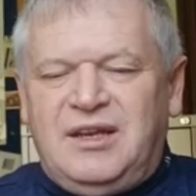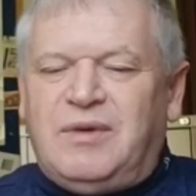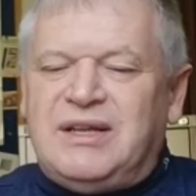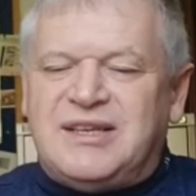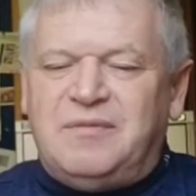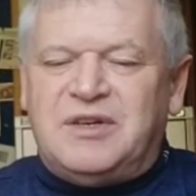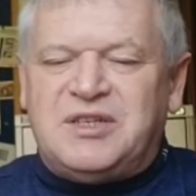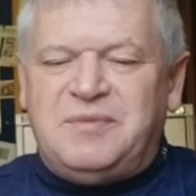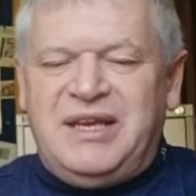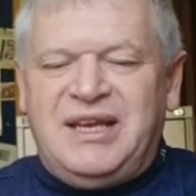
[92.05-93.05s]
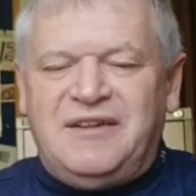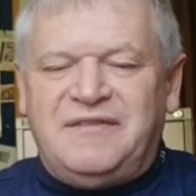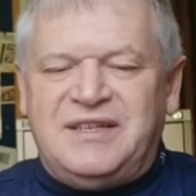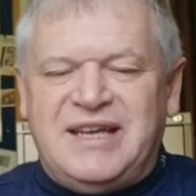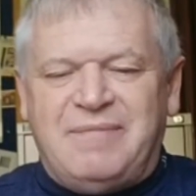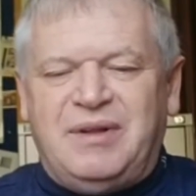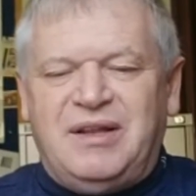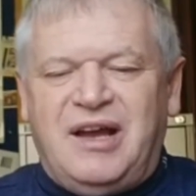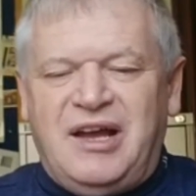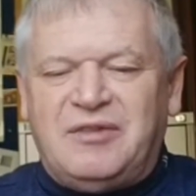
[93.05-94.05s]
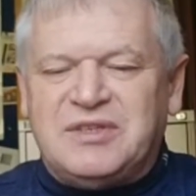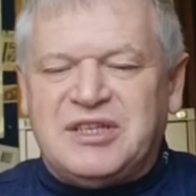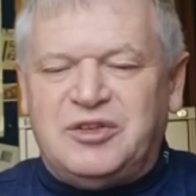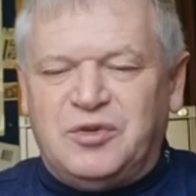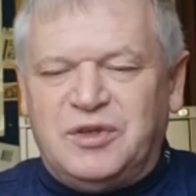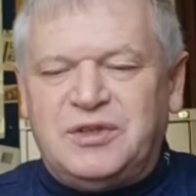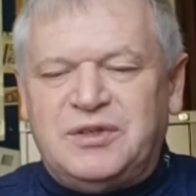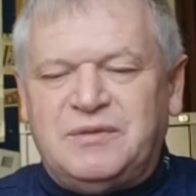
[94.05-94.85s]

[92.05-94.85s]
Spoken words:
While some were speaking of the temple, how it was adorned